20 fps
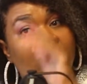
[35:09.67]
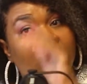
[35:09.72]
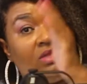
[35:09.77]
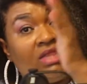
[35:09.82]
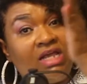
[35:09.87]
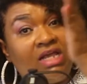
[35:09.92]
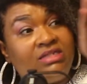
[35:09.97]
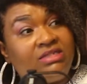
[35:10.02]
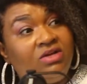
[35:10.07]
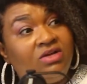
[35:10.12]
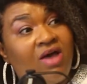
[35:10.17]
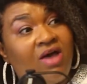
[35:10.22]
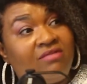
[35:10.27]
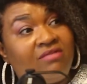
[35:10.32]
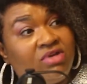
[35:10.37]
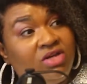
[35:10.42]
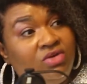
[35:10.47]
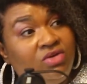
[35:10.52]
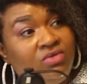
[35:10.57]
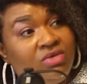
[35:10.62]
They still have
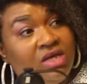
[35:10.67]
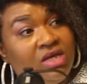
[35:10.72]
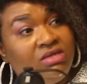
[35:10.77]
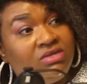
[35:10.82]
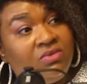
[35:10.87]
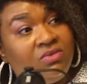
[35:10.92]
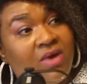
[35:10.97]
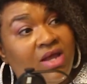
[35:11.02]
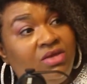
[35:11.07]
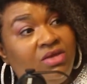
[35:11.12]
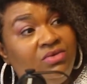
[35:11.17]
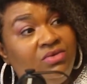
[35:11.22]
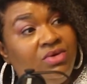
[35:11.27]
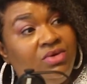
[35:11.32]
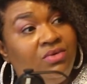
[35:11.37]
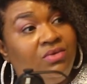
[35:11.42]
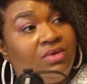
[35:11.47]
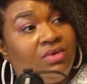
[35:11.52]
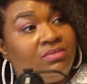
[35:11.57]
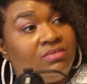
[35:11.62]
to do things the way you
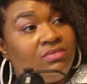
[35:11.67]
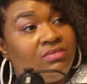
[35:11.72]
do them.